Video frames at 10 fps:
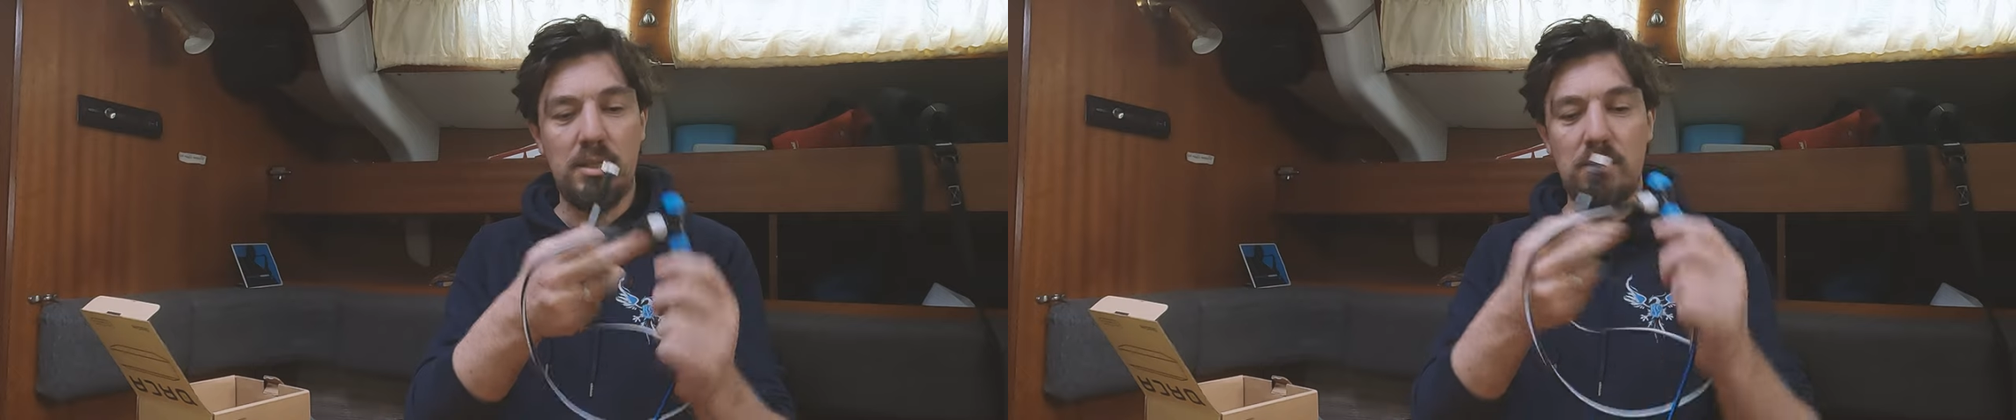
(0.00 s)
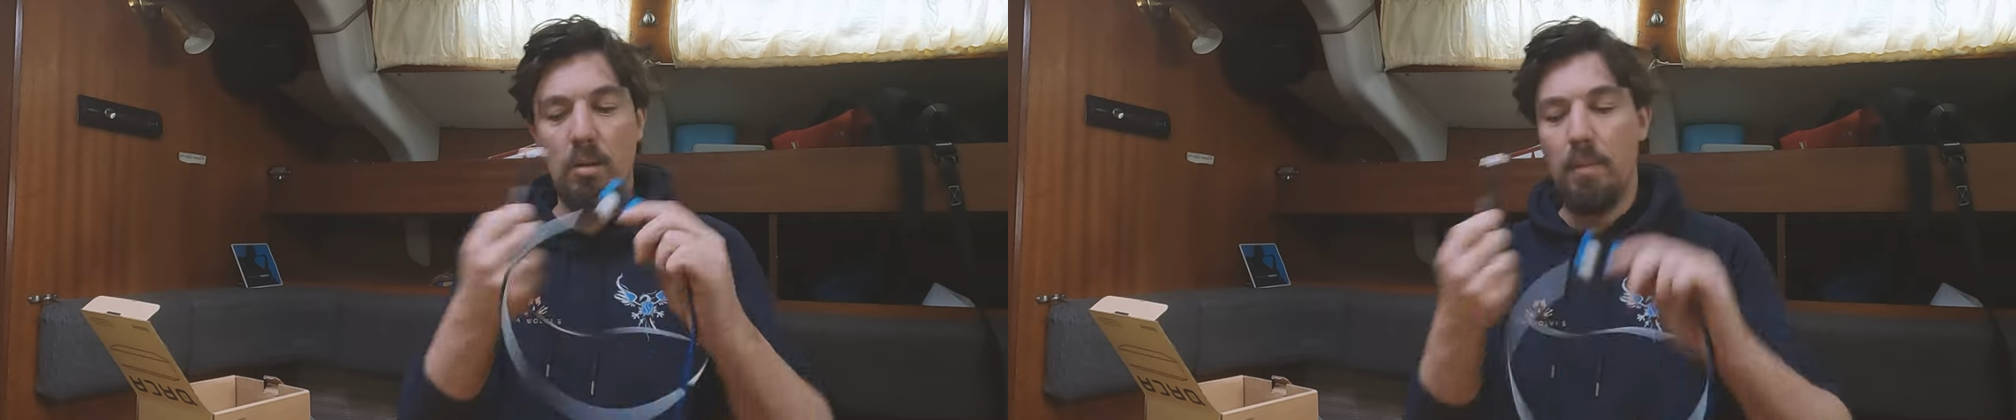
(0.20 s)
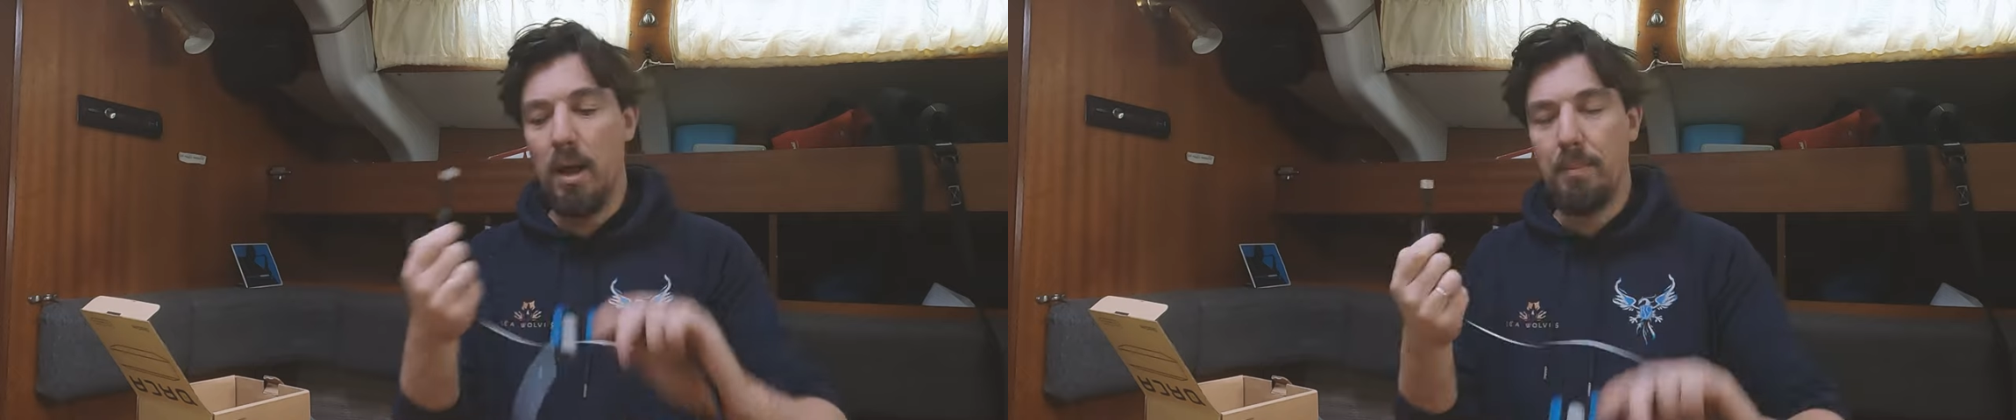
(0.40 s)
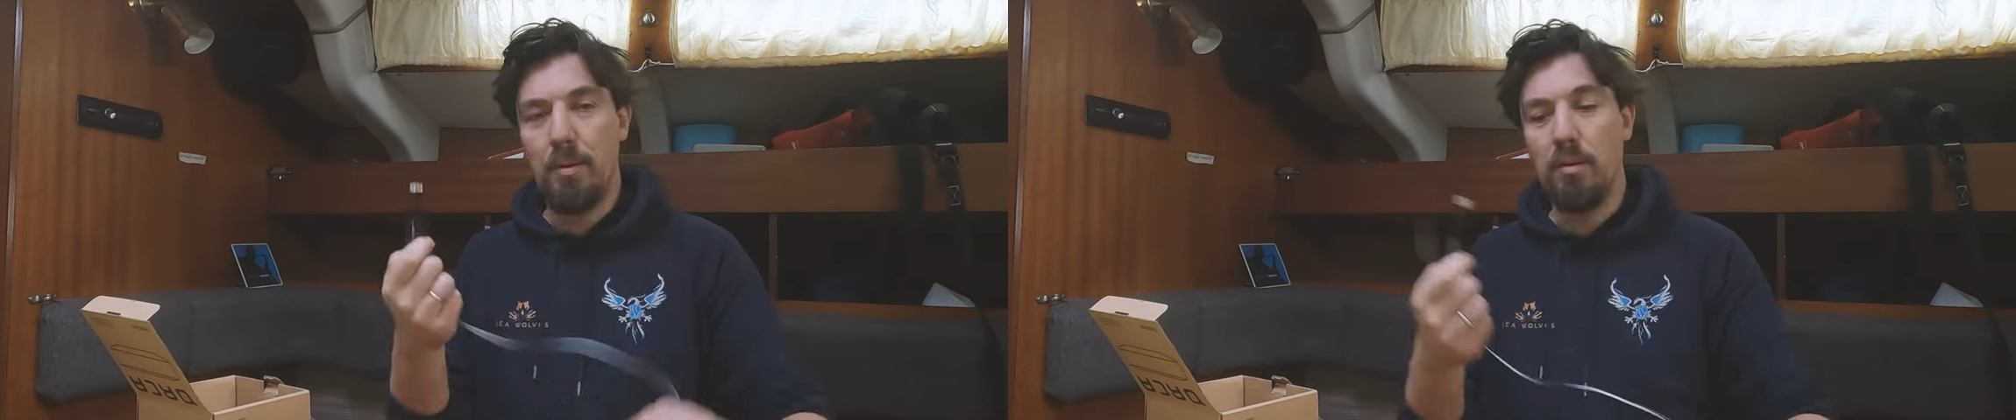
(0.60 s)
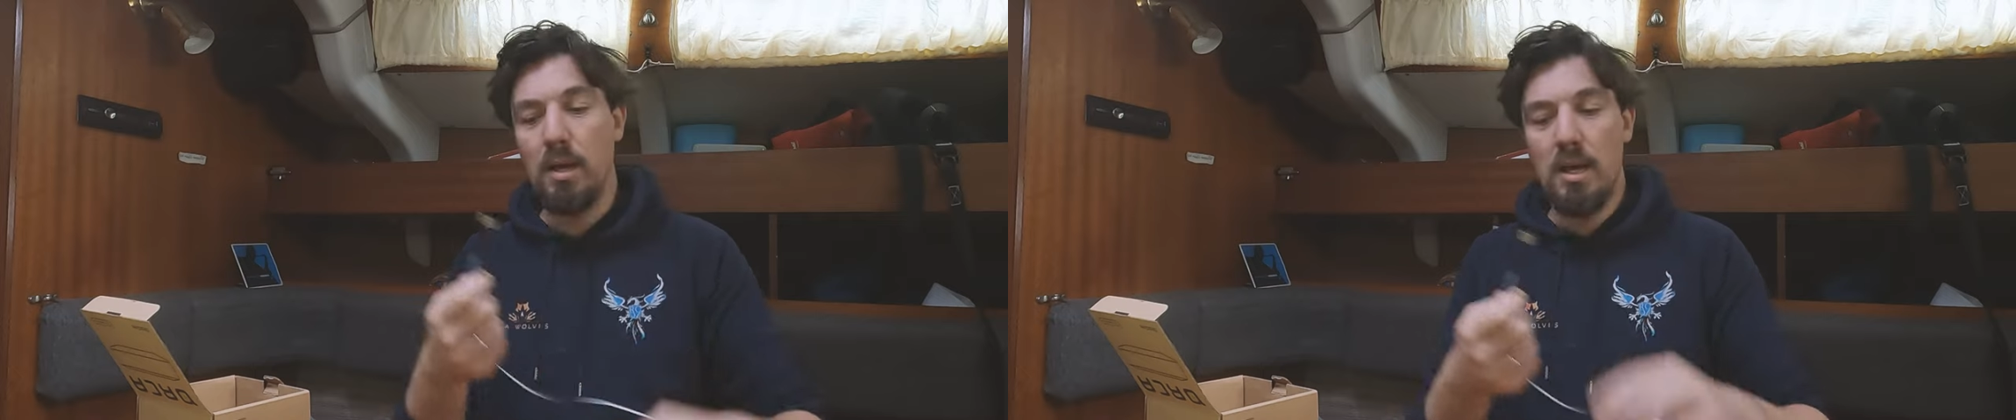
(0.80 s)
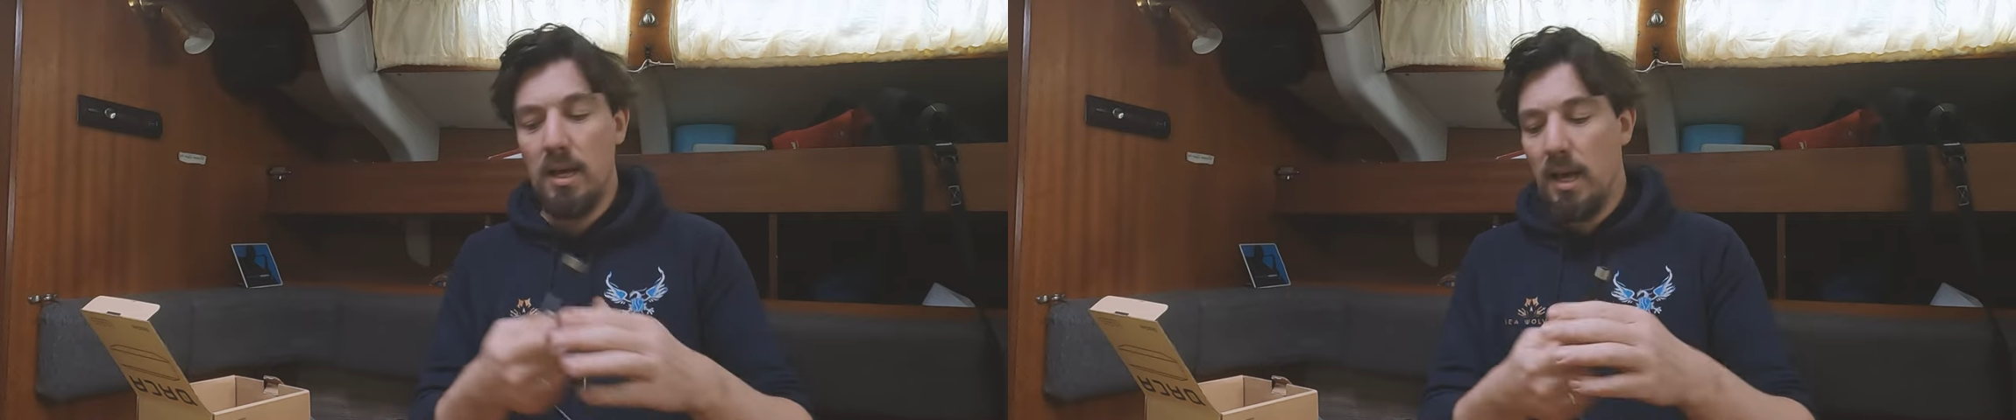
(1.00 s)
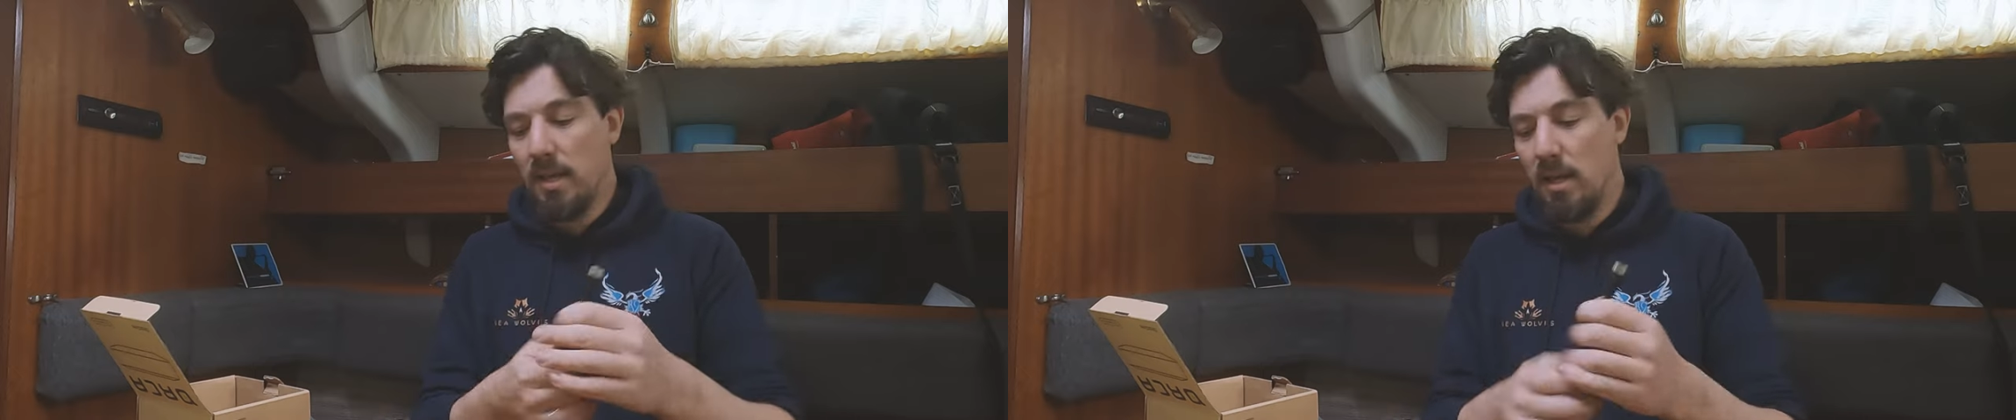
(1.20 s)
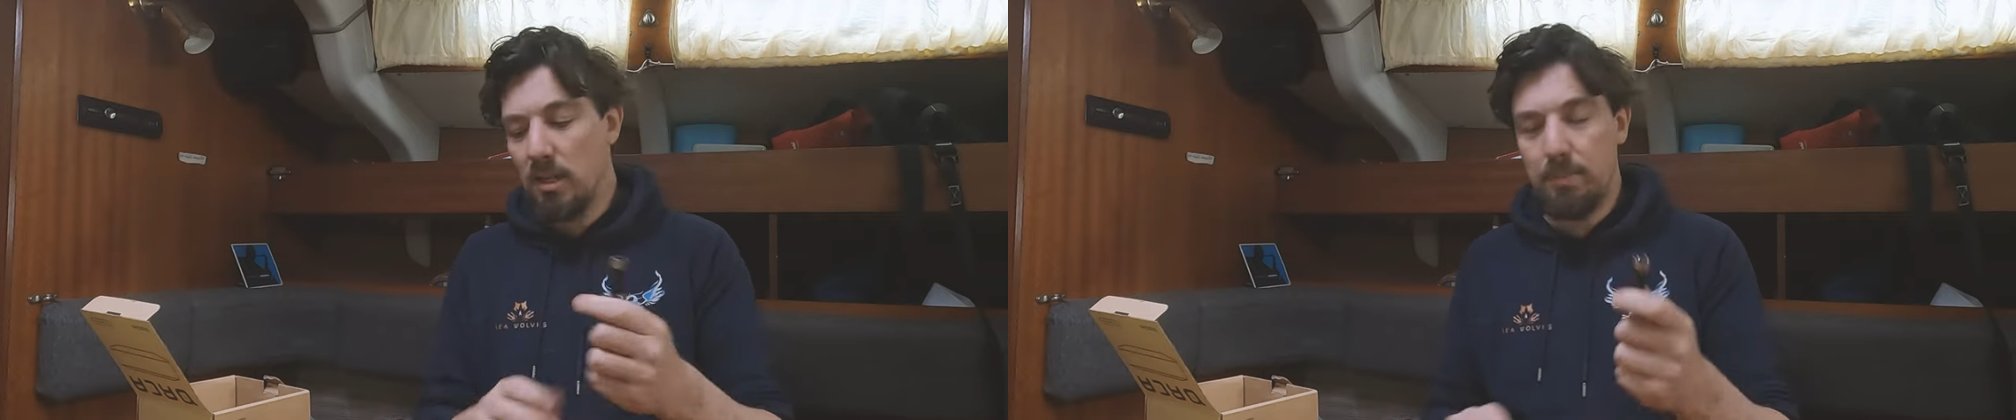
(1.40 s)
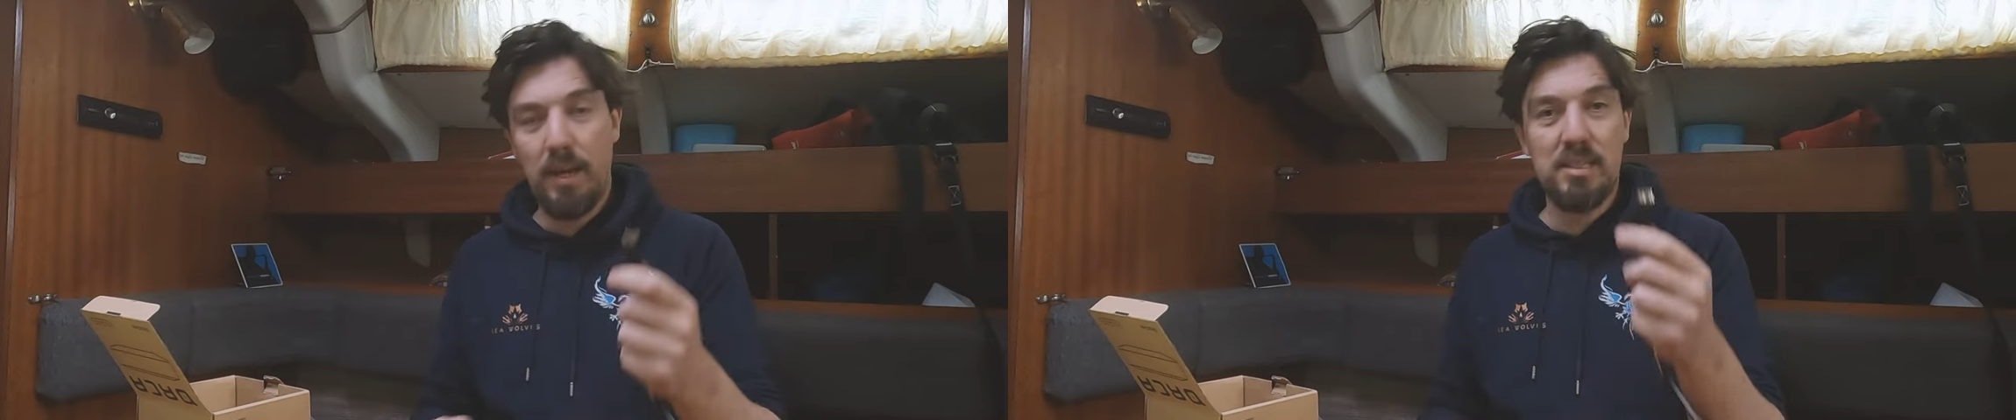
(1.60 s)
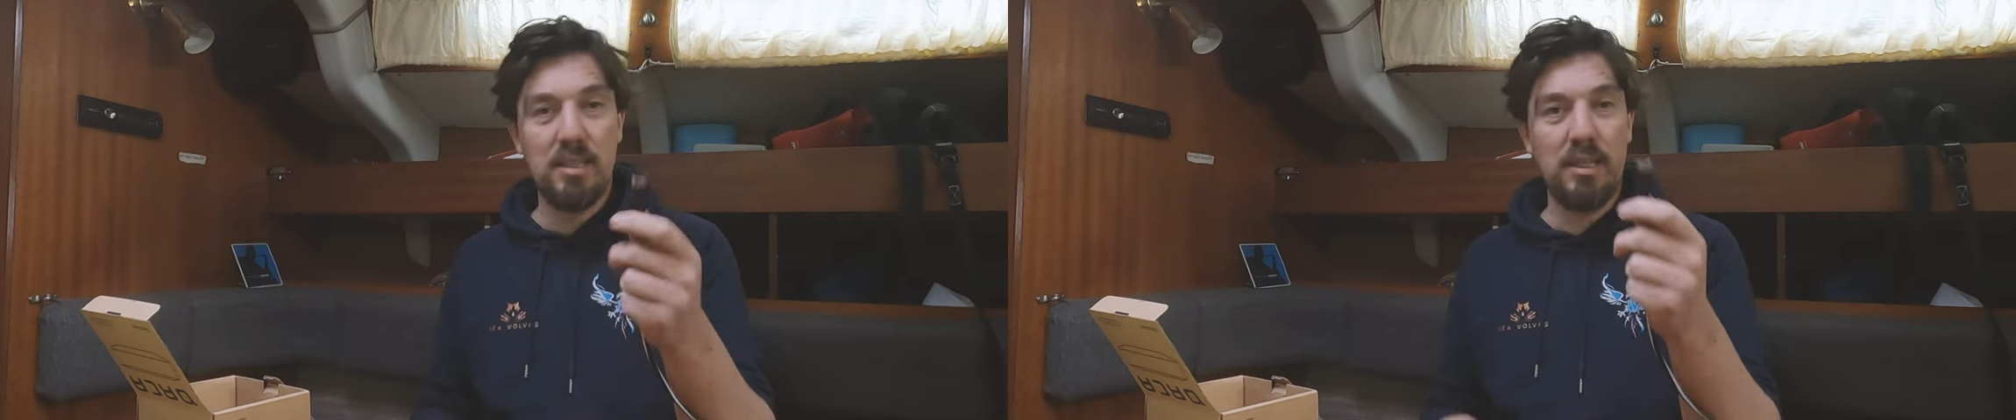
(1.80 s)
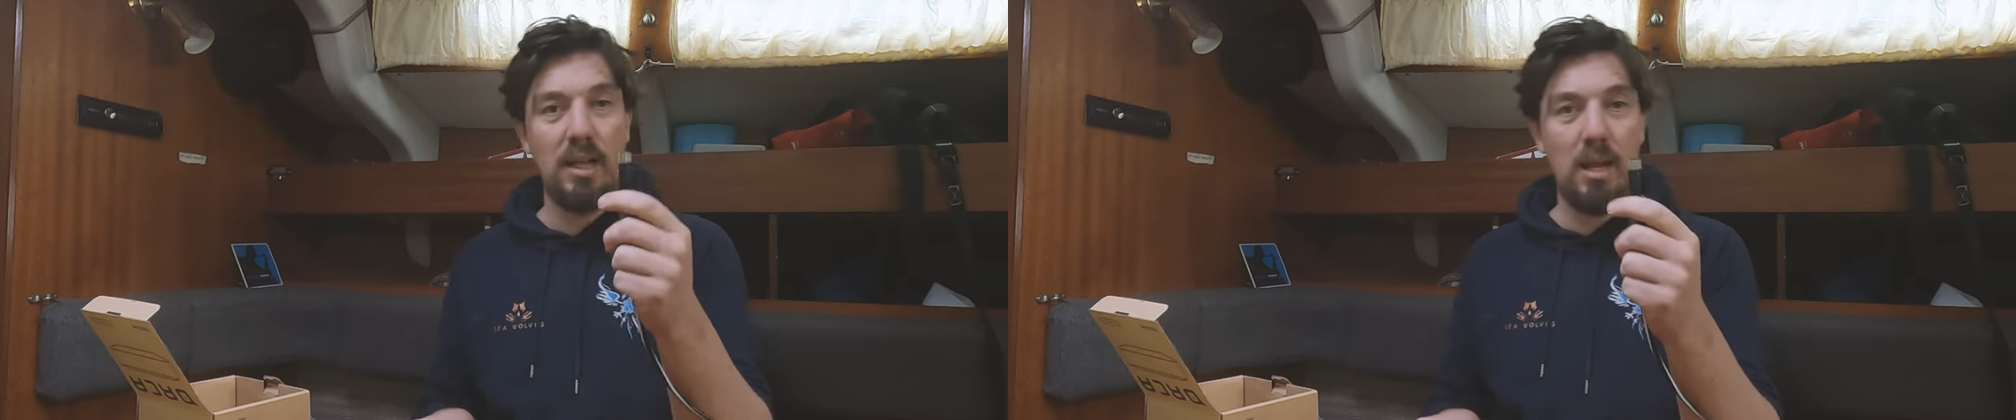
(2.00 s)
Sea-Tog backbone. And then it's basically